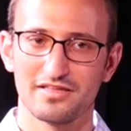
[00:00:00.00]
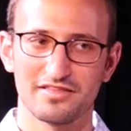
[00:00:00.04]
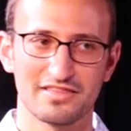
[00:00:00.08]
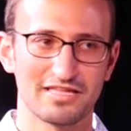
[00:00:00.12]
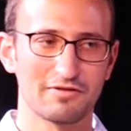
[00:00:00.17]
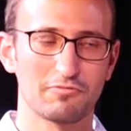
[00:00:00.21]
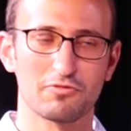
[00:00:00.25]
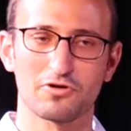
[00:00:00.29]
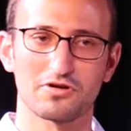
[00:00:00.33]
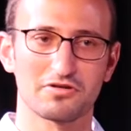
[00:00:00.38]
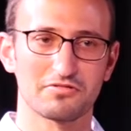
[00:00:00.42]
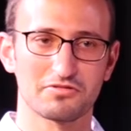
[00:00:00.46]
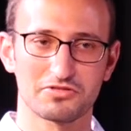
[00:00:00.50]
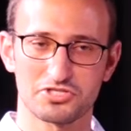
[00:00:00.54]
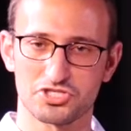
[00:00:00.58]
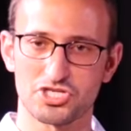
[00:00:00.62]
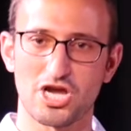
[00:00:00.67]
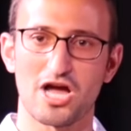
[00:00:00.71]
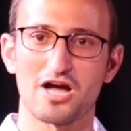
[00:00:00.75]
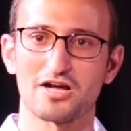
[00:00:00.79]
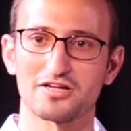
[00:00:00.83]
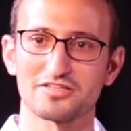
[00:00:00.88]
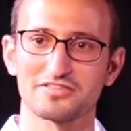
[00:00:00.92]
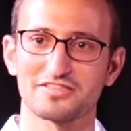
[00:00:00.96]
They were
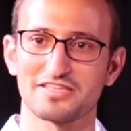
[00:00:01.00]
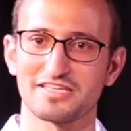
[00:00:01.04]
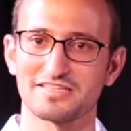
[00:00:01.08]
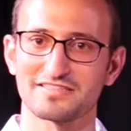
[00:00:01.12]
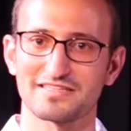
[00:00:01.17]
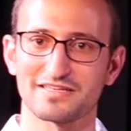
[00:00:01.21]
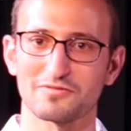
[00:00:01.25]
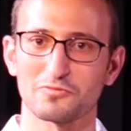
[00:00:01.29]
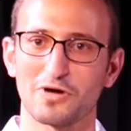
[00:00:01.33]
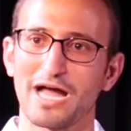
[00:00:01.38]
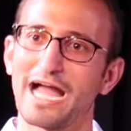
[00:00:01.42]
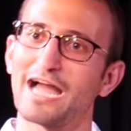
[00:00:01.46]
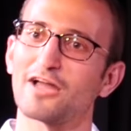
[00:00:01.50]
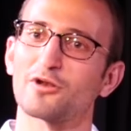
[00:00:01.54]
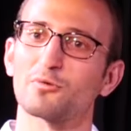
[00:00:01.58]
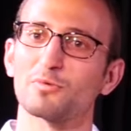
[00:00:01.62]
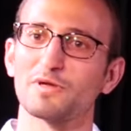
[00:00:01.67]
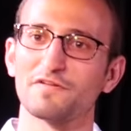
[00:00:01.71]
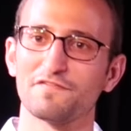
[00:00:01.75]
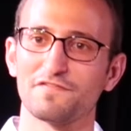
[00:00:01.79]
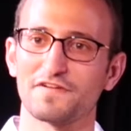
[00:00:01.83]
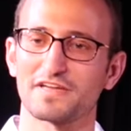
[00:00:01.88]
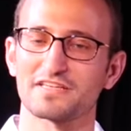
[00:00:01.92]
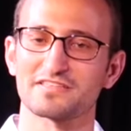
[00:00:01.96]
shocked. They said, well, how do
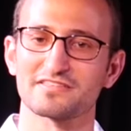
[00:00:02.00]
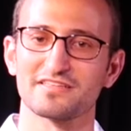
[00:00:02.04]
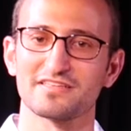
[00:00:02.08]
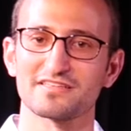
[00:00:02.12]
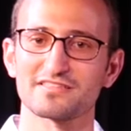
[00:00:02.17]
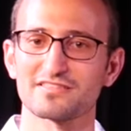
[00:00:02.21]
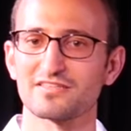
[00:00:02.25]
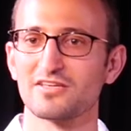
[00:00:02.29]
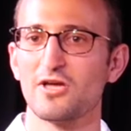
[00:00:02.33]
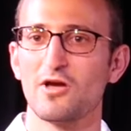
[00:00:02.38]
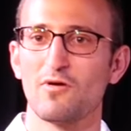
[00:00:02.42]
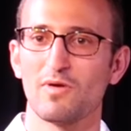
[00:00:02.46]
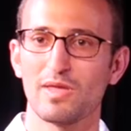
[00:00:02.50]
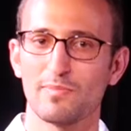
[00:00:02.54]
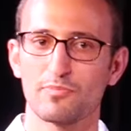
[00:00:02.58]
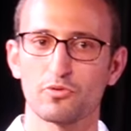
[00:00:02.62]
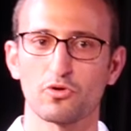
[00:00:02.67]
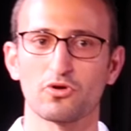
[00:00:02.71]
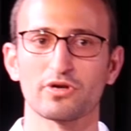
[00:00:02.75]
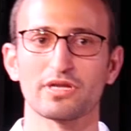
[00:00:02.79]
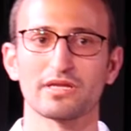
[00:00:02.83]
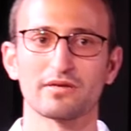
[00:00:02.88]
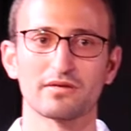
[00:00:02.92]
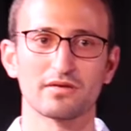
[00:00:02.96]
we fix this? We
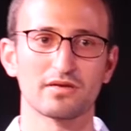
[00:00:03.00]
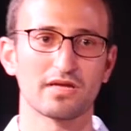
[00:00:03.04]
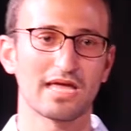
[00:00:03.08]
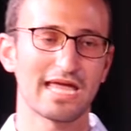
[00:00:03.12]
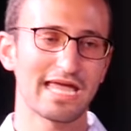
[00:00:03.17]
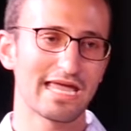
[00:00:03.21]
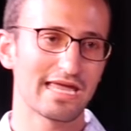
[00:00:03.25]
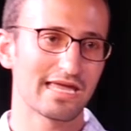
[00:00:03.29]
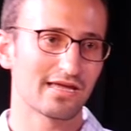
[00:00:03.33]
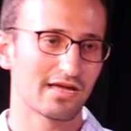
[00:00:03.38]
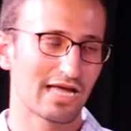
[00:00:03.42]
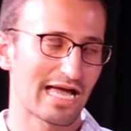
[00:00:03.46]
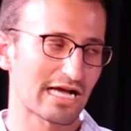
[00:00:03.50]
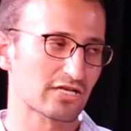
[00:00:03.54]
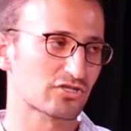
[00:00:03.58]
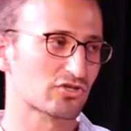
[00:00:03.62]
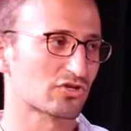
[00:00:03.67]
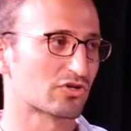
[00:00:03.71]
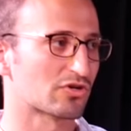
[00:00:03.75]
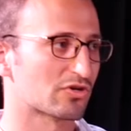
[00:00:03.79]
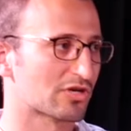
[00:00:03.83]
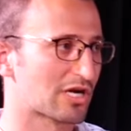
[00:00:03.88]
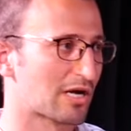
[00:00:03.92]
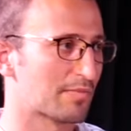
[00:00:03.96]
brought in an
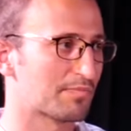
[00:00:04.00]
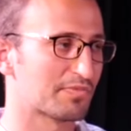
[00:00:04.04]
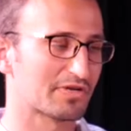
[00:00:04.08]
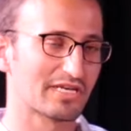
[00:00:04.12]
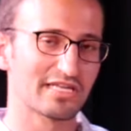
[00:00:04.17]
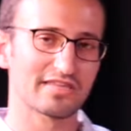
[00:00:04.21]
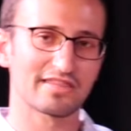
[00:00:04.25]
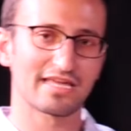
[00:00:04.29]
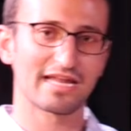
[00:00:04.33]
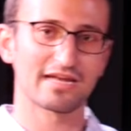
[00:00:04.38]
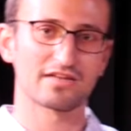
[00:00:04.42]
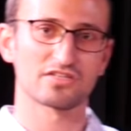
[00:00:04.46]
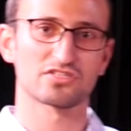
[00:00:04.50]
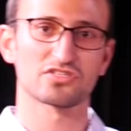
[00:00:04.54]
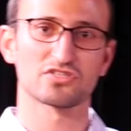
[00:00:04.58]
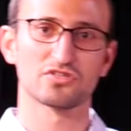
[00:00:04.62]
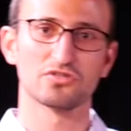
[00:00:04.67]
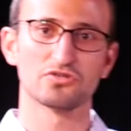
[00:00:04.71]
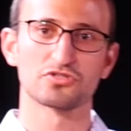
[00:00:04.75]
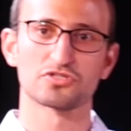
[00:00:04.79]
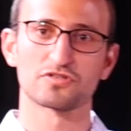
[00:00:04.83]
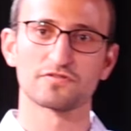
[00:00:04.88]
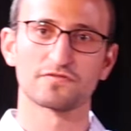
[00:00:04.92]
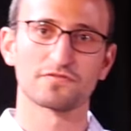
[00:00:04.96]
external company that had a
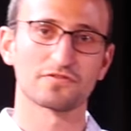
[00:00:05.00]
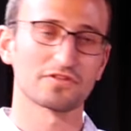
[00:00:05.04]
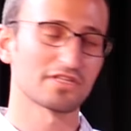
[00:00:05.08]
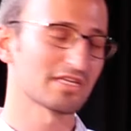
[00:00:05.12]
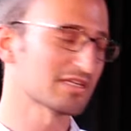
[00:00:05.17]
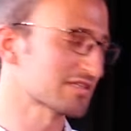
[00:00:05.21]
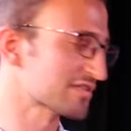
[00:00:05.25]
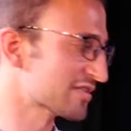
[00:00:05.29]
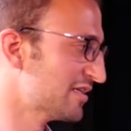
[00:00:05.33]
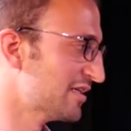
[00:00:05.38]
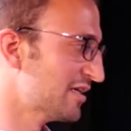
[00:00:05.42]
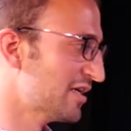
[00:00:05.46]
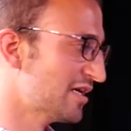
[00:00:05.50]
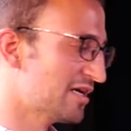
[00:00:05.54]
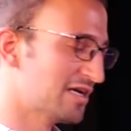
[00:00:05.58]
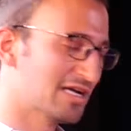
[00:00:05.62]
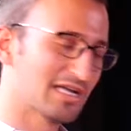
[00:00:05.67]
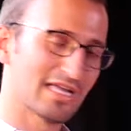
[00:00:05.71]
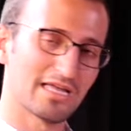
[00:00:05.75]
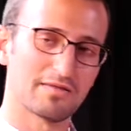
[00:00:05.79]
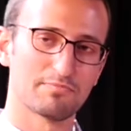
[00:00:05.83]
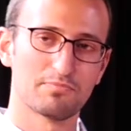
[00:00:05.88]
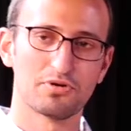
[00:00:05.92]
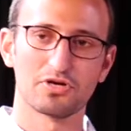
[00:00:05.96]
solution for this,
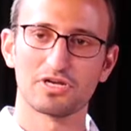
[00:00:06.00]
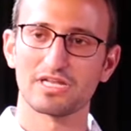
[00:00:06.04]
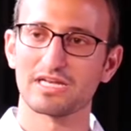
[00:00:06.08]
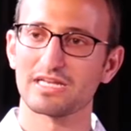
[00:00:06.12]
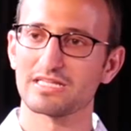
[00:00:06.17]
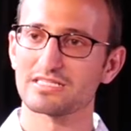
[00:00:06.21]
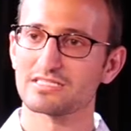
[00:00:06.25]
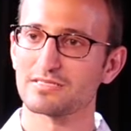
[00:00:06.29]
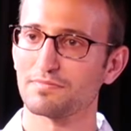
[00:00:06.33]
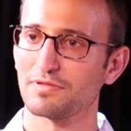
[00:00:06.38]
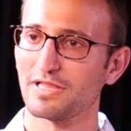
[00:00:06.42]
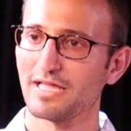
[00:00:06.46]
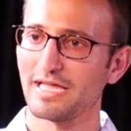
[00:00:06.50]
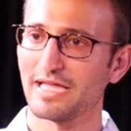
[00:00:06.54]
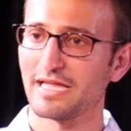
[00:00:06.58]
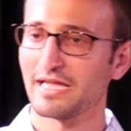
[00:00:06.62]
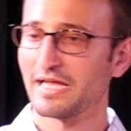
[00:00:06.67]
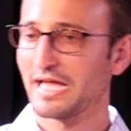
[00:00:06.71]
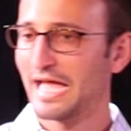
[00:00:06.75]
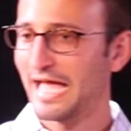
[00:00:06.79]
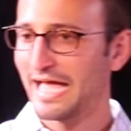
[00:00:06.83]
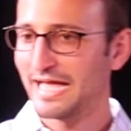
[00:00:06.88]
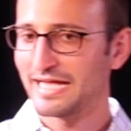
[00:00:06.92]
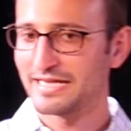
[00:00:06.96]
put it into
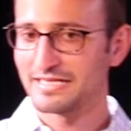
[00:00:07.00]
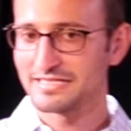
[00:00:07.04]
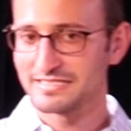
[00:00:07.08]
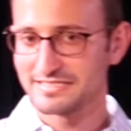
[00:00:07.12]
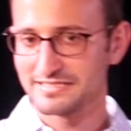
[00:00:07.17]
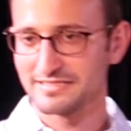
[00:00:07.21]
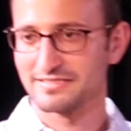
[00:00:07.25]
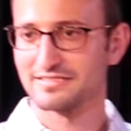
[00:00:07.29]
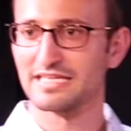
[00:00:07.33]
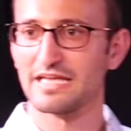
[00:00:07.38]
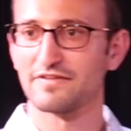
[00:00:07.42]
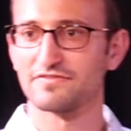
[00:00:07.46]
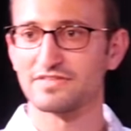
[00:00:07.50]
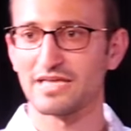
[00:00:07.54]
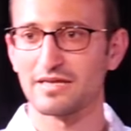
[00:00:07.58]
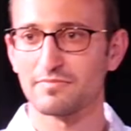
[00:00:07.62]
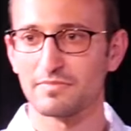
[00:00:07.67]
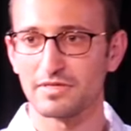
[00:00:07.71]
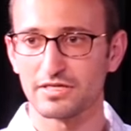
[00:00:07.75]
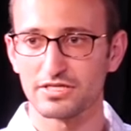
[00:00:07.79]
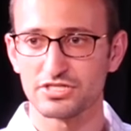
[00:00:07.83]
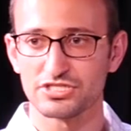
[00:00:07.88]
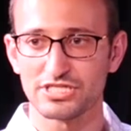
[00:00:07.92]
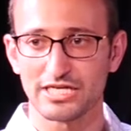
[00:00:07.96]
play, and saved 10
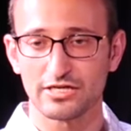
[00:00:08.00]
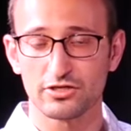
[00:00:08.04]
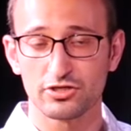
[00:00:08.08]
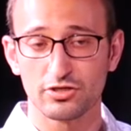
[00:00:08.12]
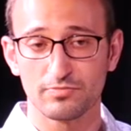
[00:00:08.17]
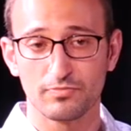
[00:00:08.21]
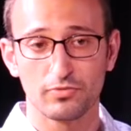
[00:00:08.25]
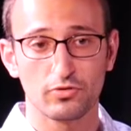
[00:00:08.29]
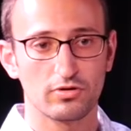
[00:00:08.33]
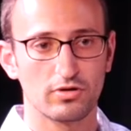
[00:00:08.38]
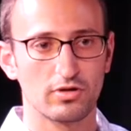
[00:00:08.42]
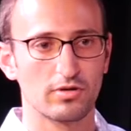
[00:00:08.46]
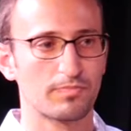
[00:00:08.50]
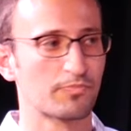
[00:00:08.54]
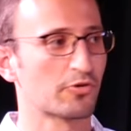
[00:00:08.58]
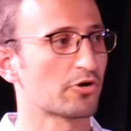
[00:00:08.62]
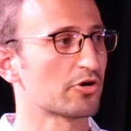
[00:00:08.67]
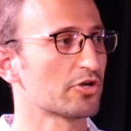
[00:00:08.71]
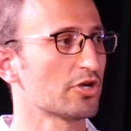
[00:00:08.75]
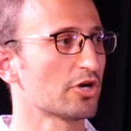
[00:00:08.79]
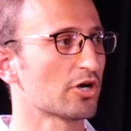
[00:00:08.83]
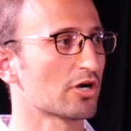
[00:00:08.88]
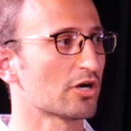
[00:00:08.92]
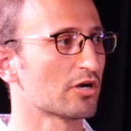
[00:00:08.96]
million shekel
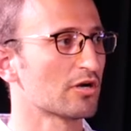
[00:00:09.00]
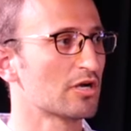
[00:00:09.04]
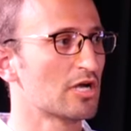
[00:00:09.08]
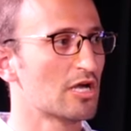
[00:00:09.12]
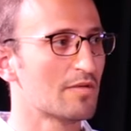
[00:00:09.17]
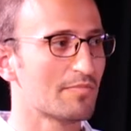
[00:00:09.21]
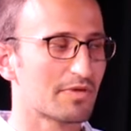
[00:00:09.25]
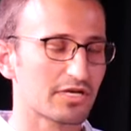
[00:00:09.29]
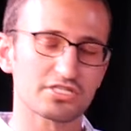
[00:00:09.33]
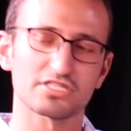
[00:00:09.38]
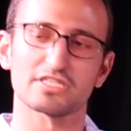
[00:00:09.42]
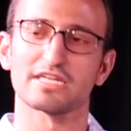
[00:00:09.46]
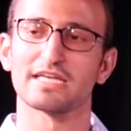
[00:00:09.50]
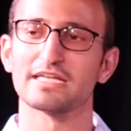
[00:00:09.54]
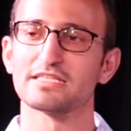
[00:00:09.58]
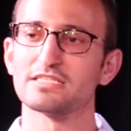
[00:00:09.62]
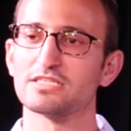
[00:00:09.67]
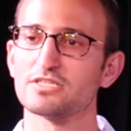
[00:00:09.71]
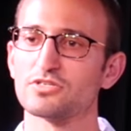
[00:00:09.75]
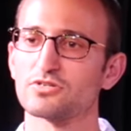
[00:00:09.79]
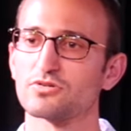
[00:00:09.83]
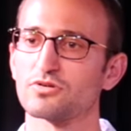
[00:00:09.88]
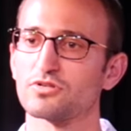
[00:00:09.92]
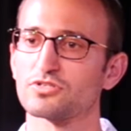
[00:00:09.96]
per year because an
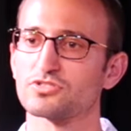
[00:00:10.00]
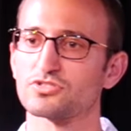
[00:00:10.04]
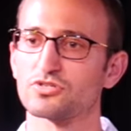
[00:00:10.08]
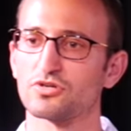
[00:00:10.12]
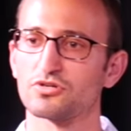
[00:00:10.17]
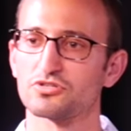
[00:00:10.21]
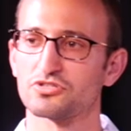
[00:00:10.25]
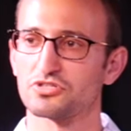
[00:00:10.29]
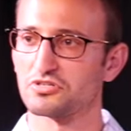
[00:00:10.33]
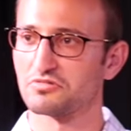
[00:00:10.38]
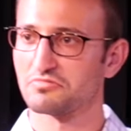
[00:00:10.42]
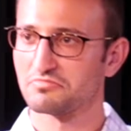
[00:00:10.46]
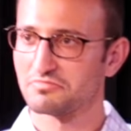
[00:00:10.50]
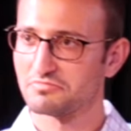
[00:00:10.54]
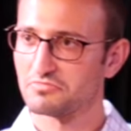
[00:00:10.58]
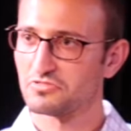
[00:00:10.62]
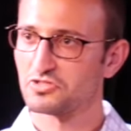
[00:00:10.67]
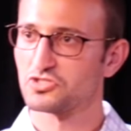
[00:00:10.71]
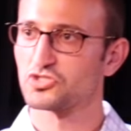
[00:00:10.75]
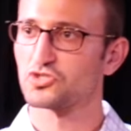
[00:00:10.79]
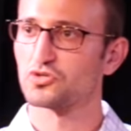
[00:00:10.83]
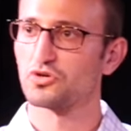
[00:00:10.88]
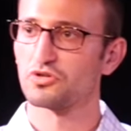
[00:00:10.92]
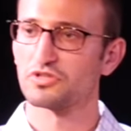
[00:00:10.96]
18-year-old soldier
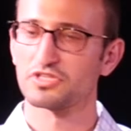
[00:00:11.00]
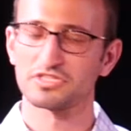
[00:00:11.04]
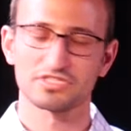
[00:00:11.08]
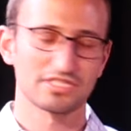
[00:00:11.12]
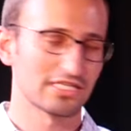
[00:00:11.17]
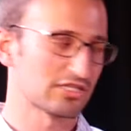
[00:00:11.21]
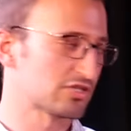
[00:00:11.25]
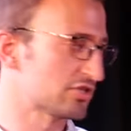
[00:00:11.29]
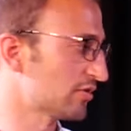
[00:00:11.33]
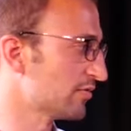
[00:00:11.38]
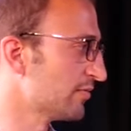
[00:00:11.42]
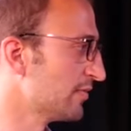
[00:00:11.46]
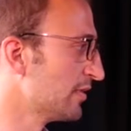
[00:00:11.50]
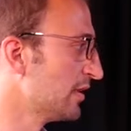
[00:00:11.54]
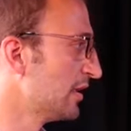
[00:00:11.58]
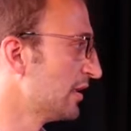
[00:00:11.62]
saw this issue.